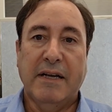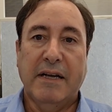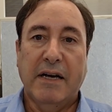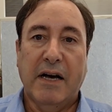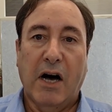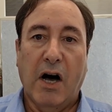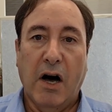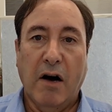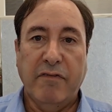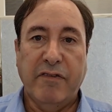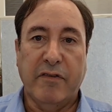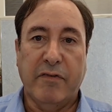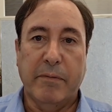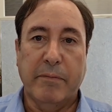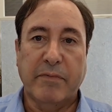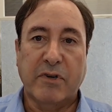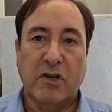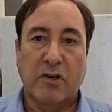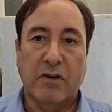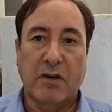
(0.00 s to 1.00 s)
Half of
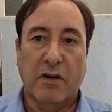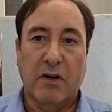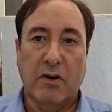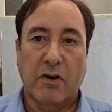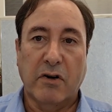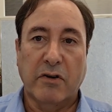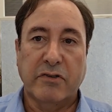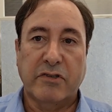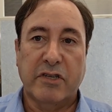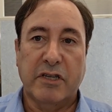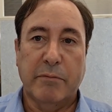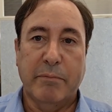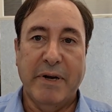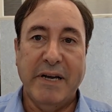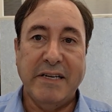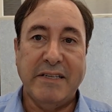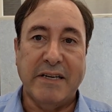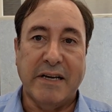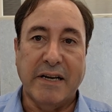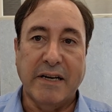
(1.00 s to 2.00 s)
them couldn't log on to the
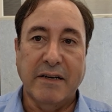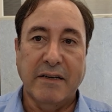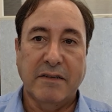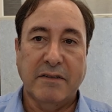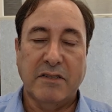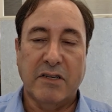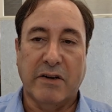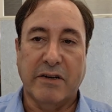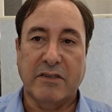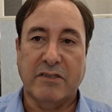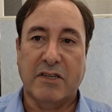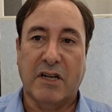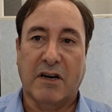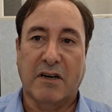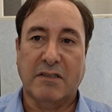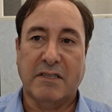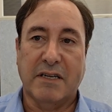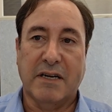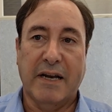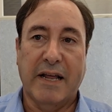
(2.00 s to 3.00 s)
meeting, so it
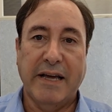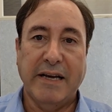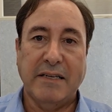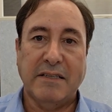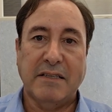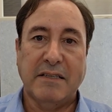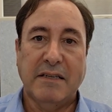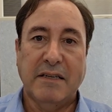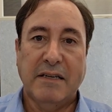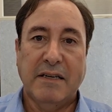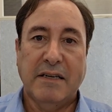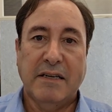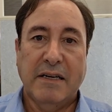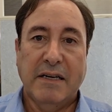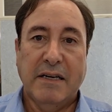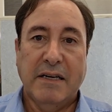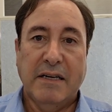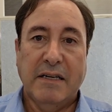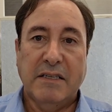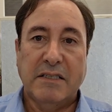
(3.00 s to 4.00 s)
started late.
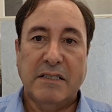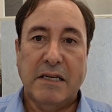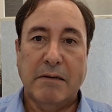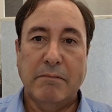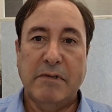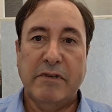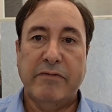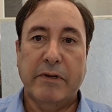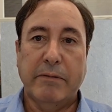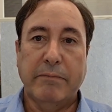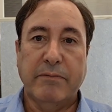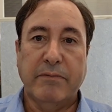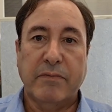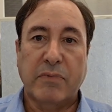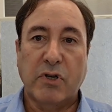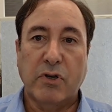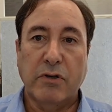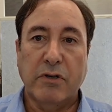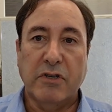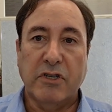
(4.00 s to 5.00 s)
Some of them
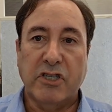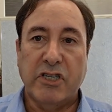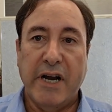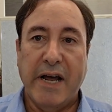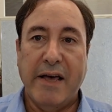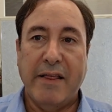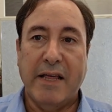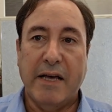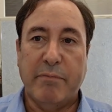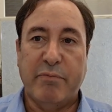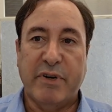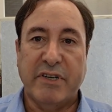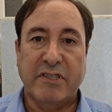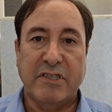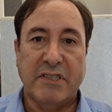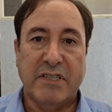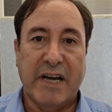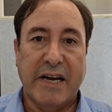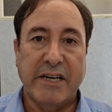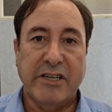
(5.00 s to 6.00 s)
couldn't share their
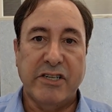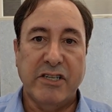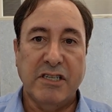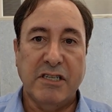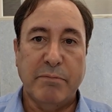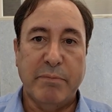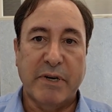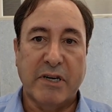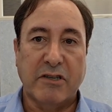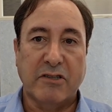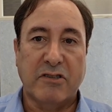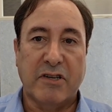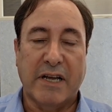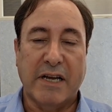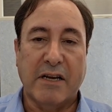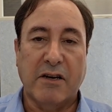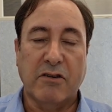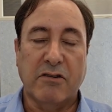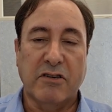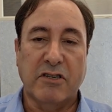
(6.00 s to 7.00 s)
presentations because they
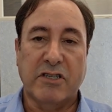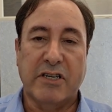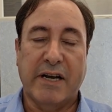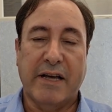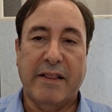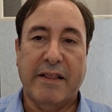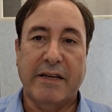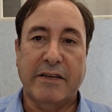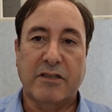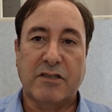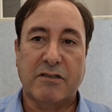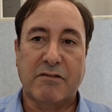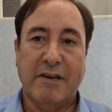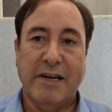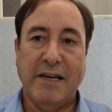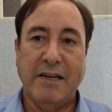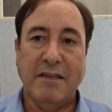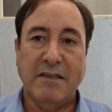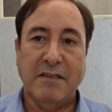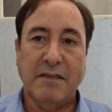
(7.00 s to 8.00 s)
couldn't share their
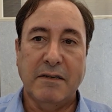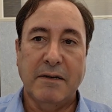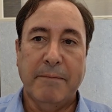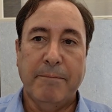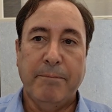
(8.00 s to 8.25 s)
screens.